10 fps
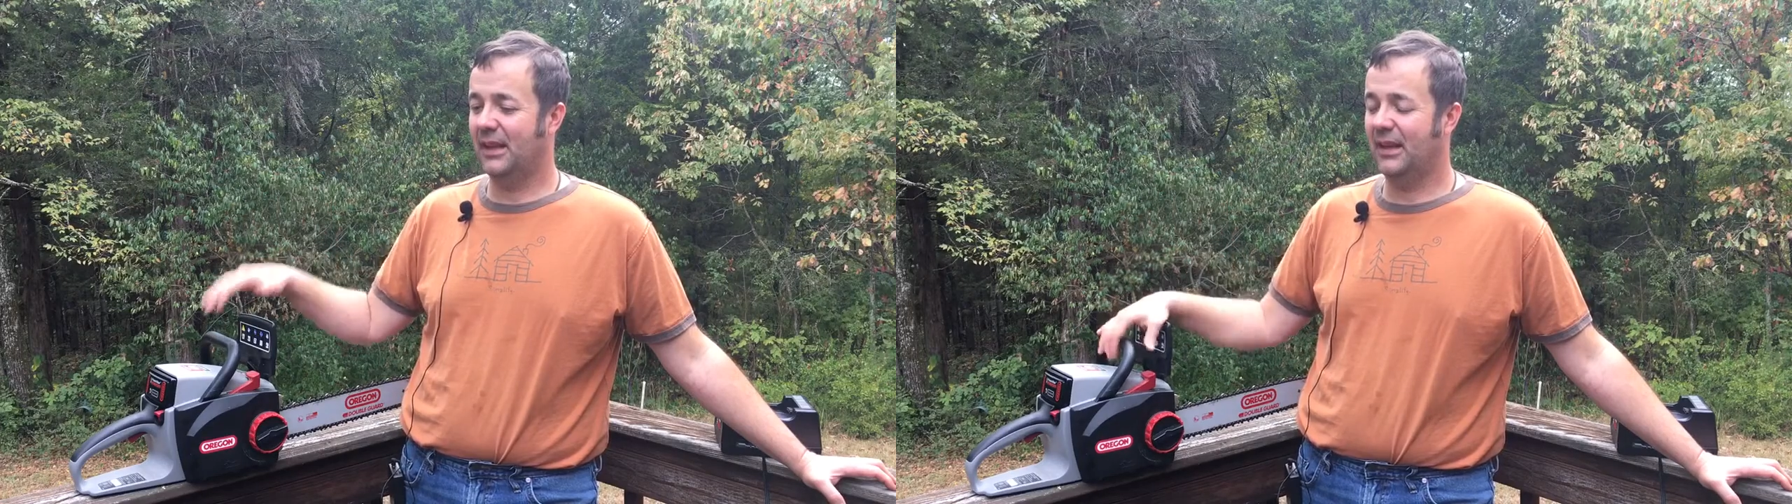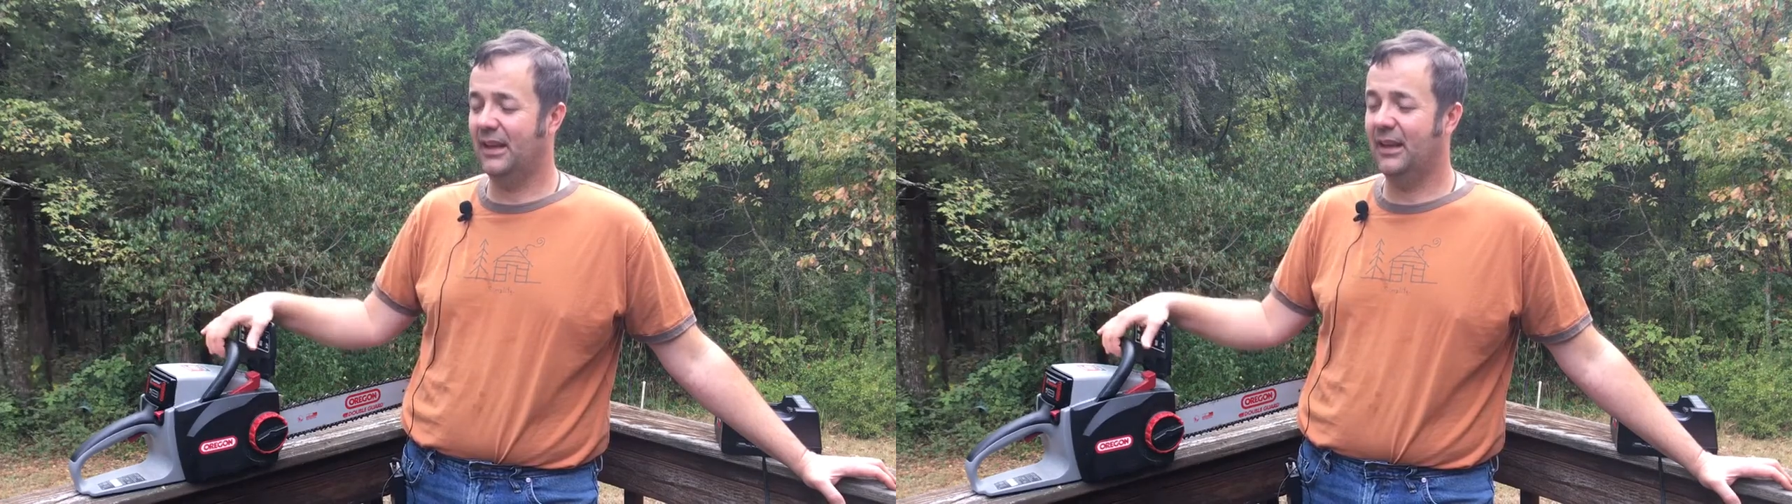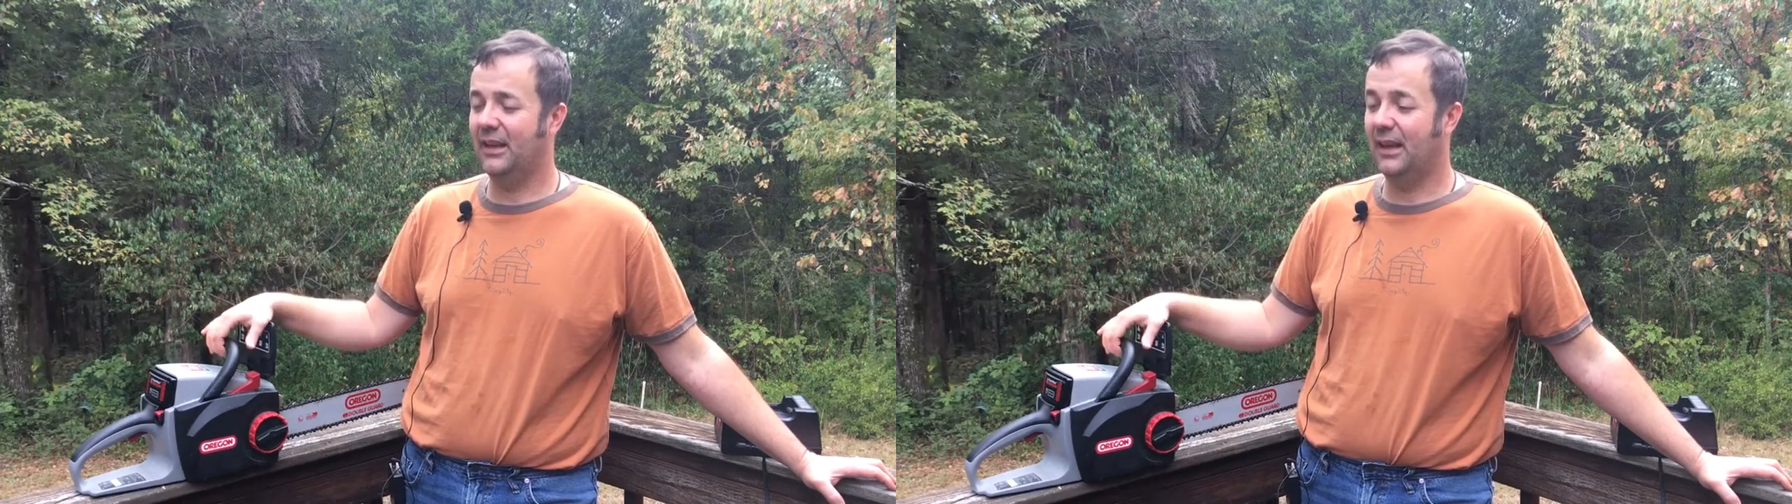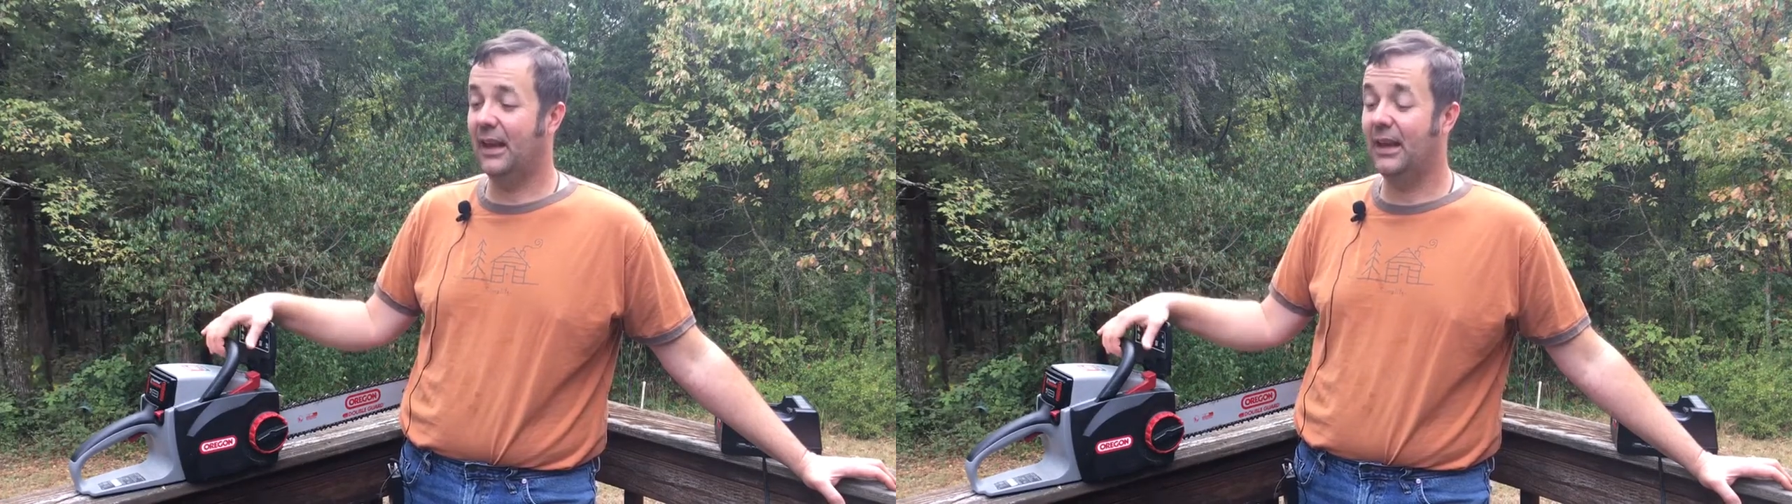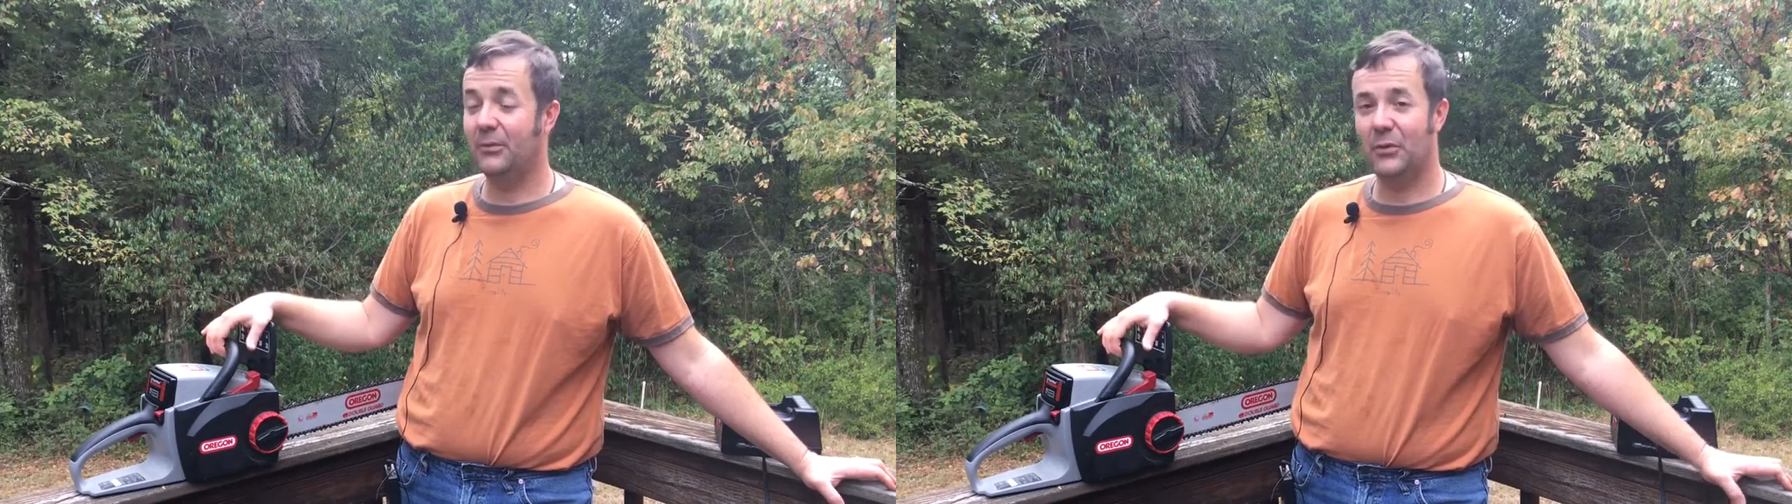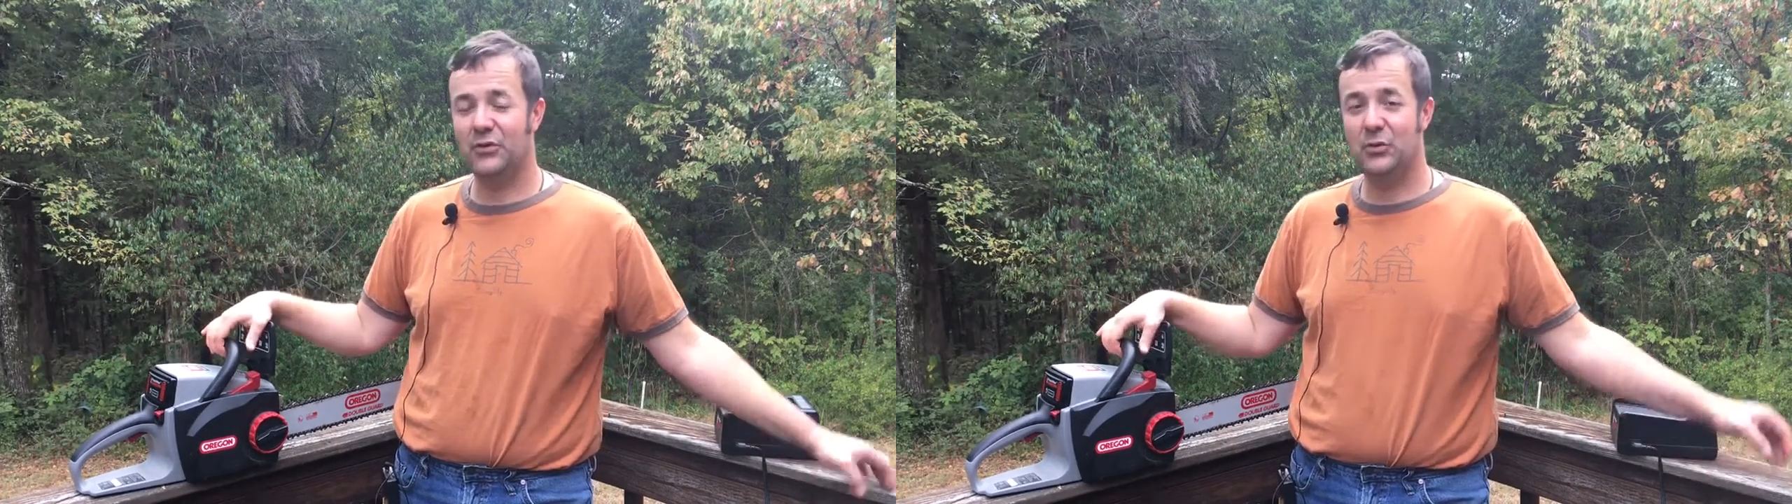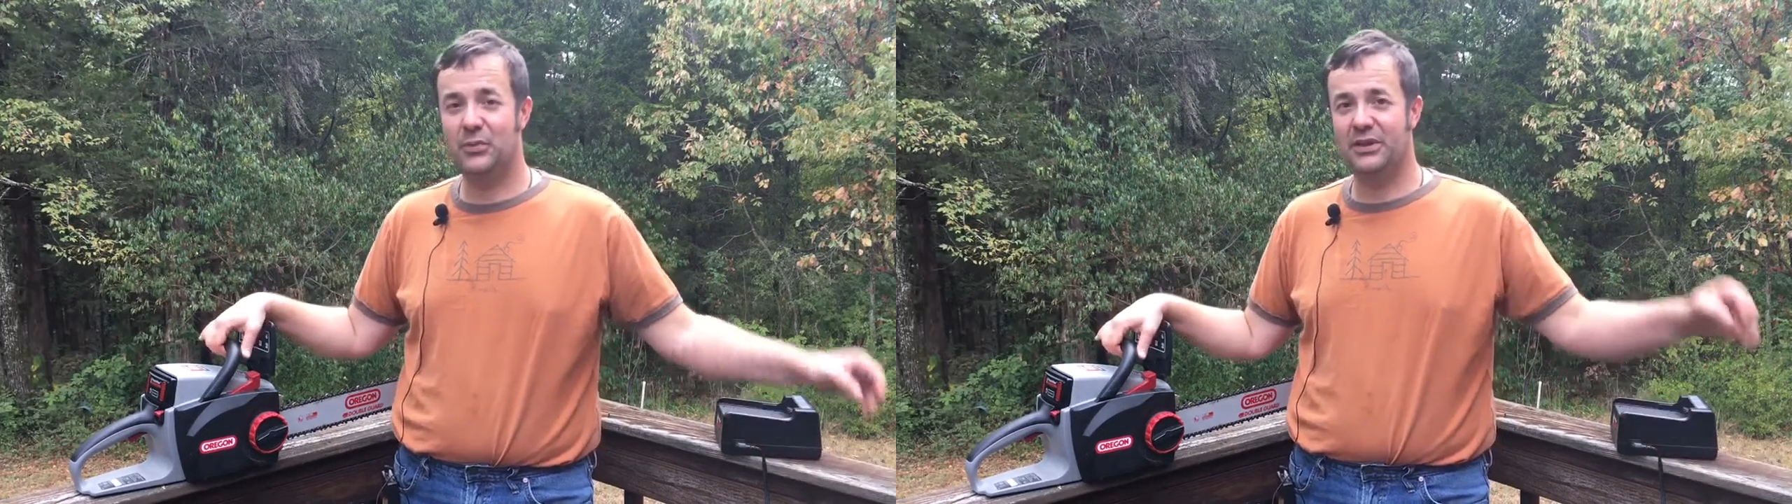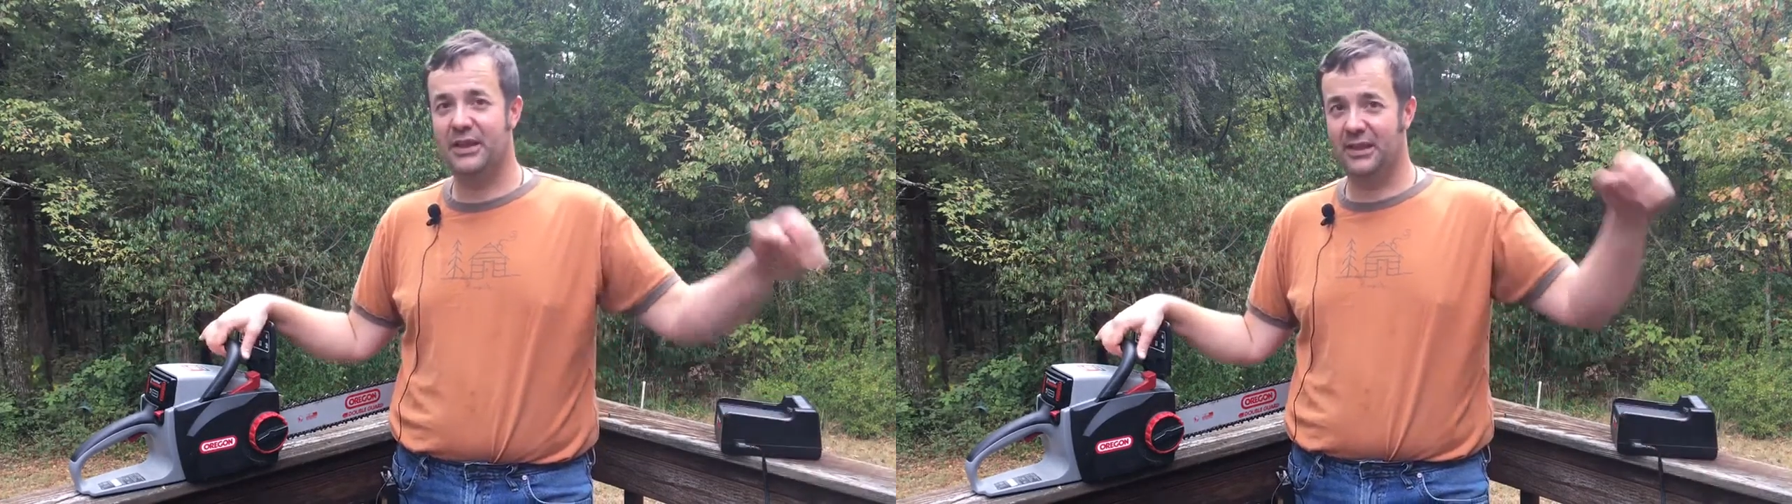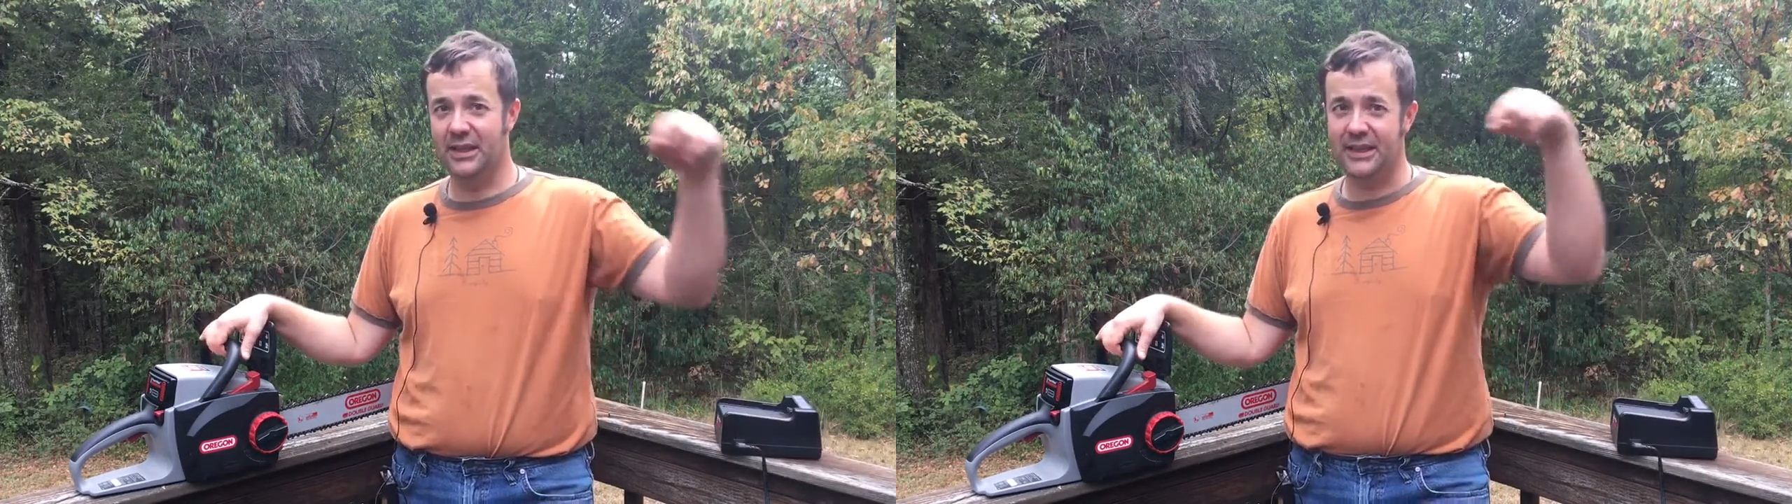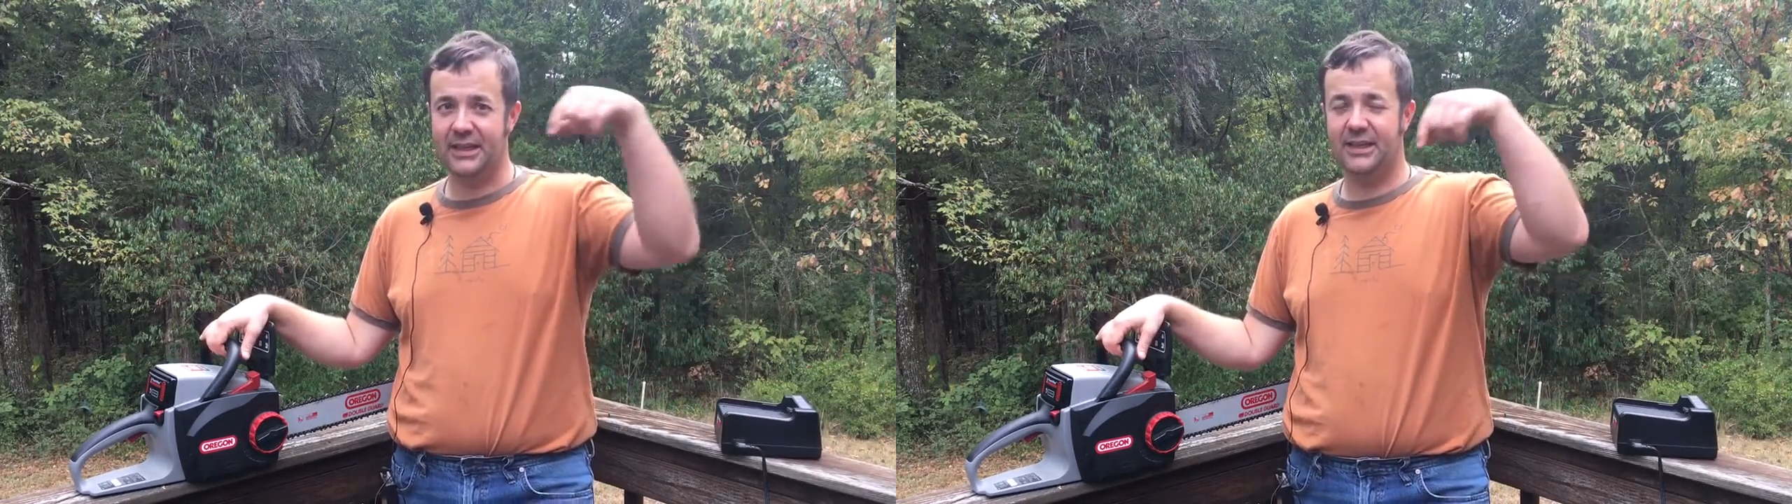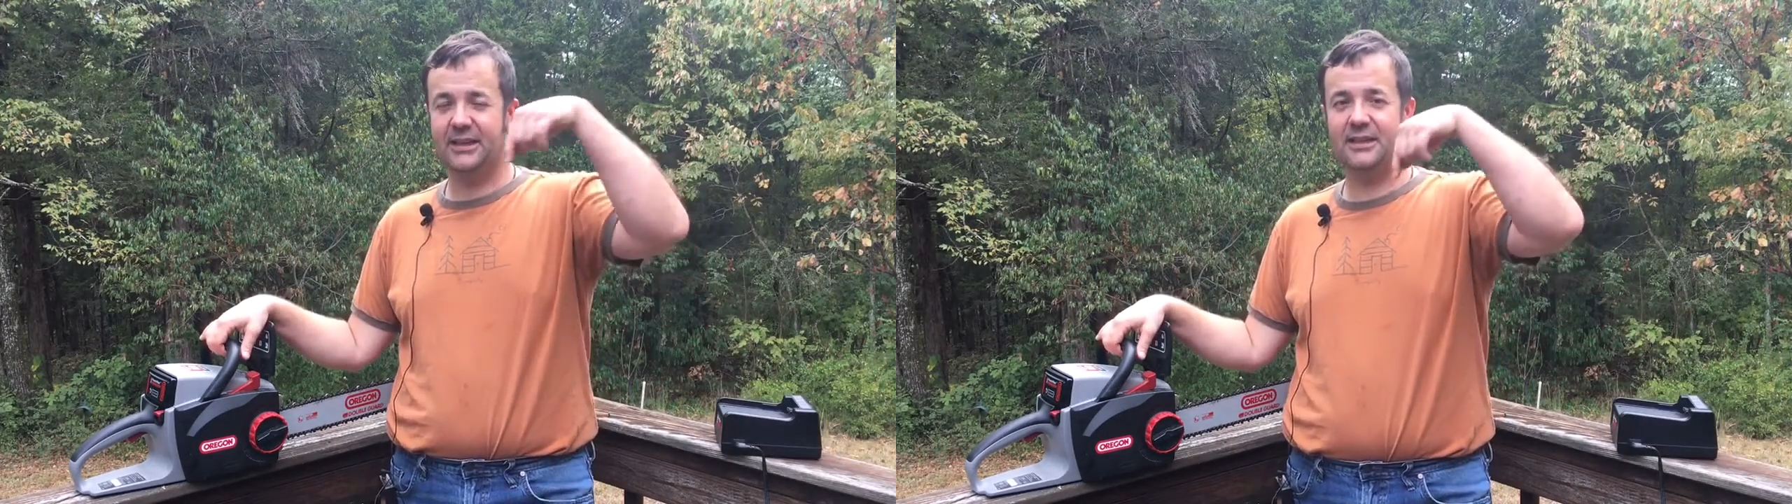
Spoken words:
I am going to put the link